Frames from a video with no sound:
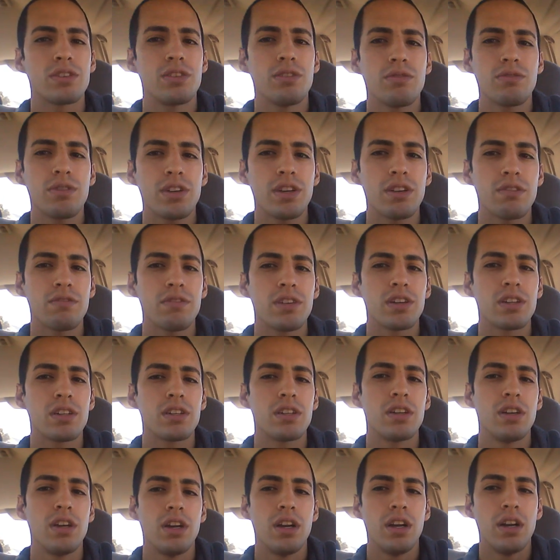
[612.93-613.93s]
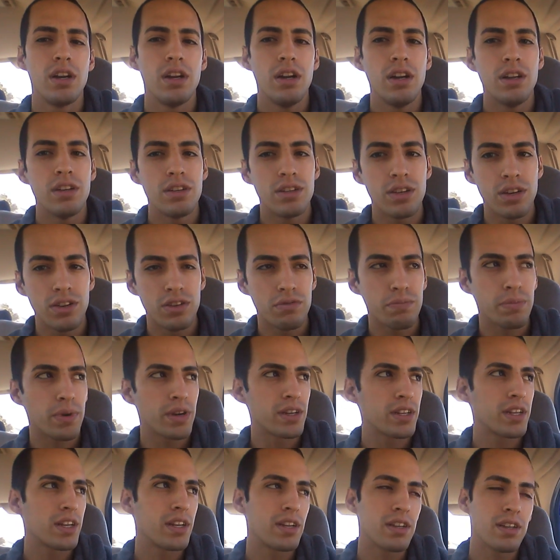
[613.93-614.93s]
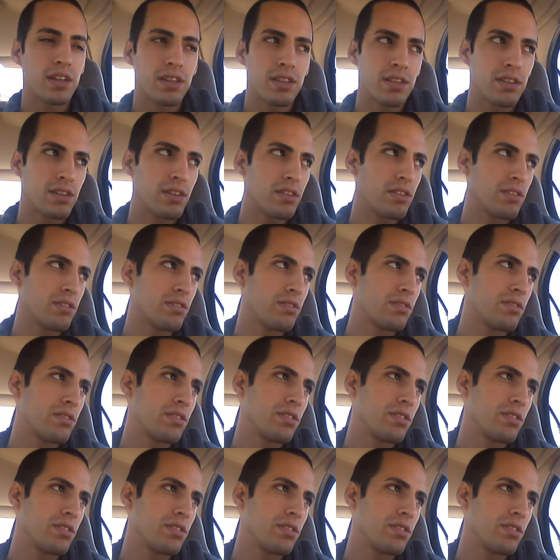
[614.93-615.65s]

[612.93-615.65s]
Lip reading: You don't get rich just by getting in the deal.